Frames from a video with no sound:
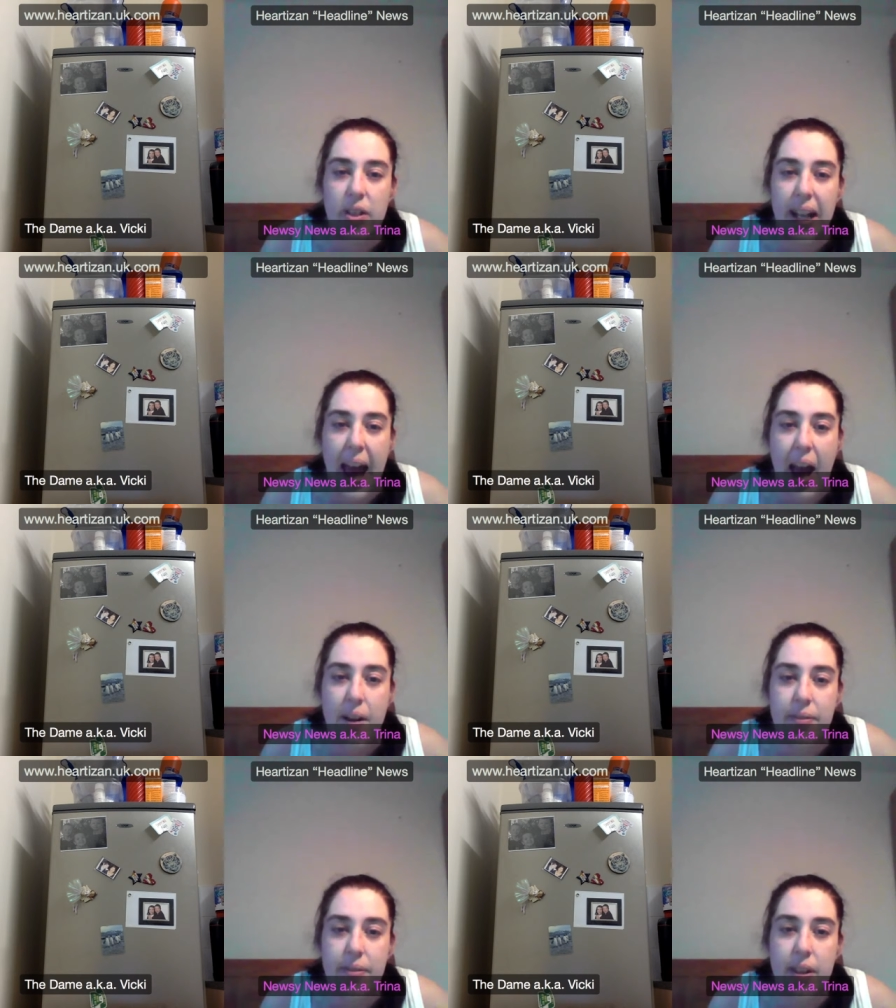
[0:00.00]
the
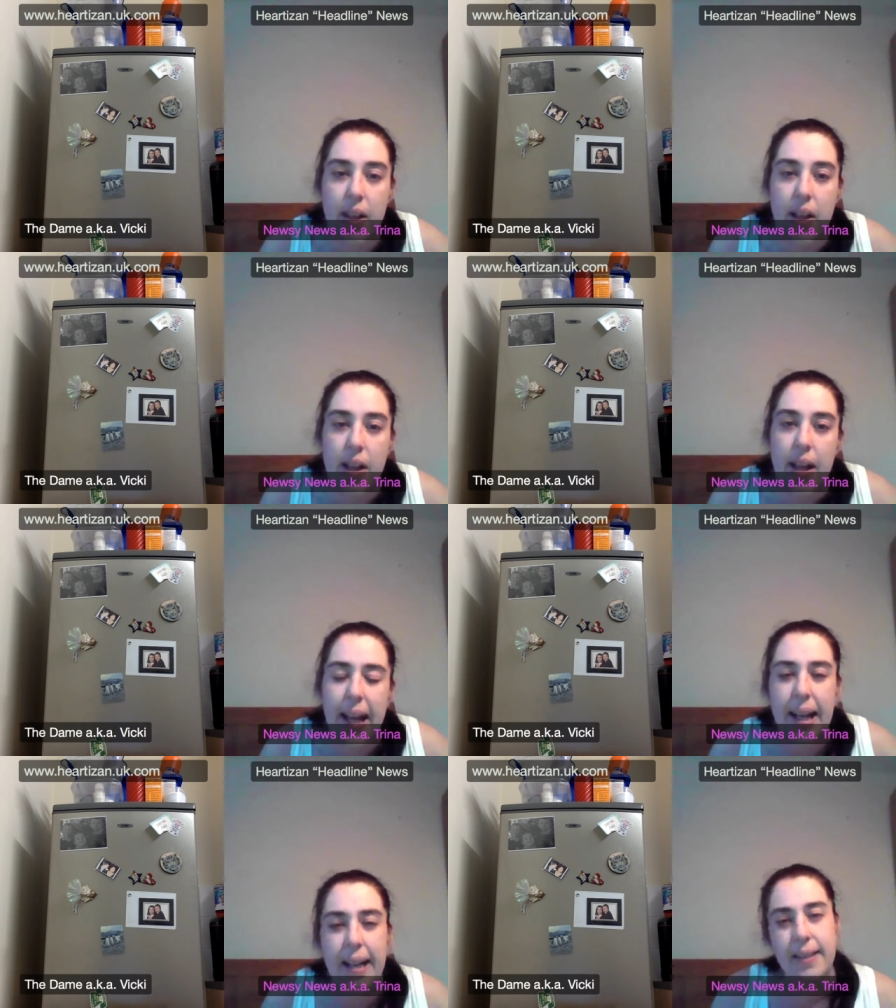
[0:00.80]
left.
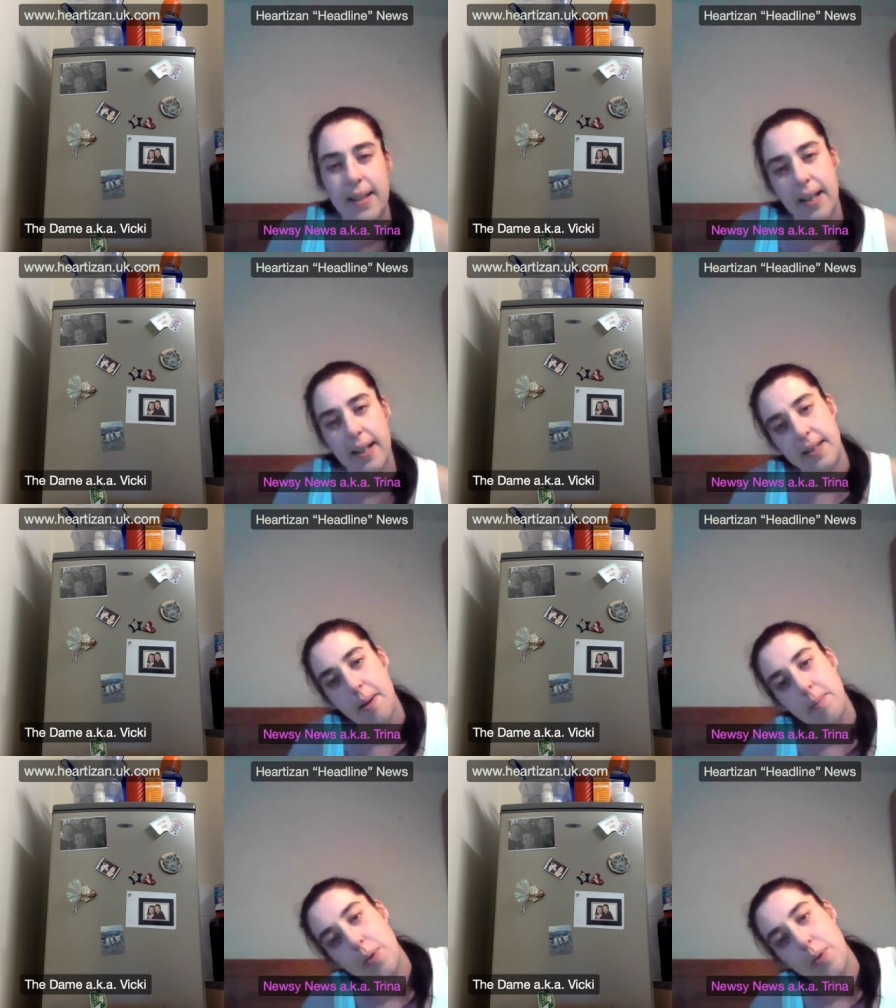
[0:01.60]
It looks like some